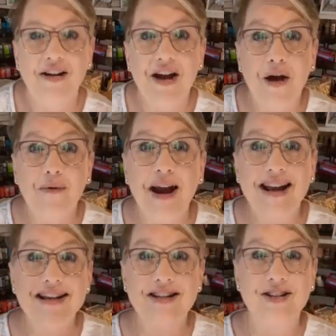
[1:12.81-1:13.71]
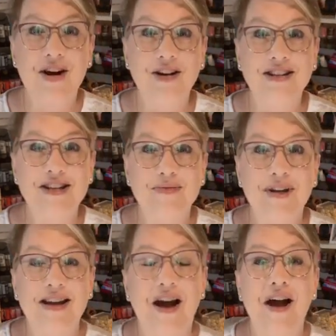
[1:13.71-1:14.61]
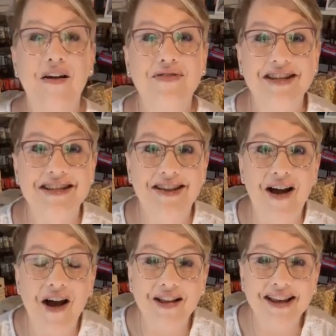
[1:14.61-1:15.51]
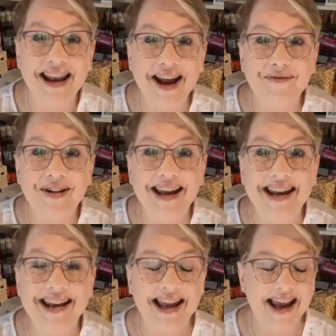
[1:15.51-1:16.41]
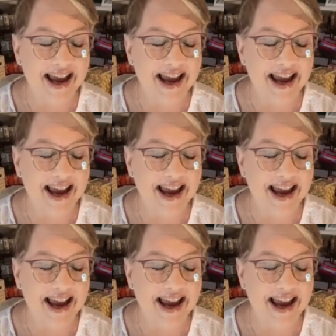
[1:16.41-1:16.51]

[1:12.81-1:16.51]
Are y'all ready to start this week off? This is a holiday week.